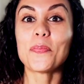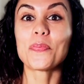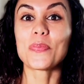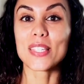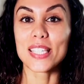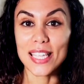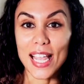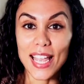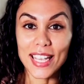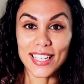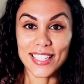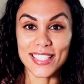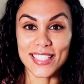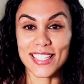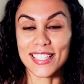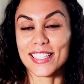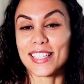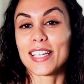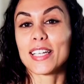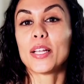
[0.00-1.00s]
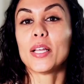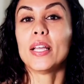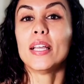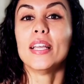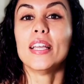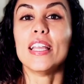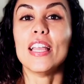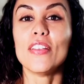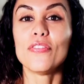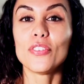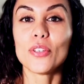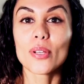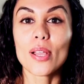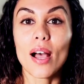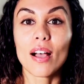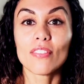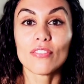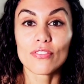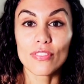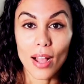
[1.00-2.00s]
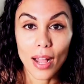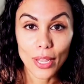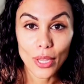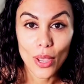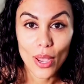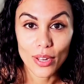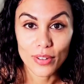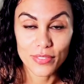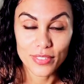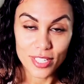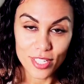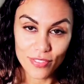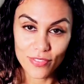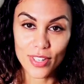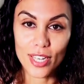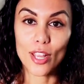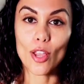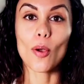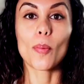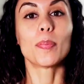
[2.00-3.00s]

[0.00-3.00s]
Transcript: Stay consistent. If you got value out of this video,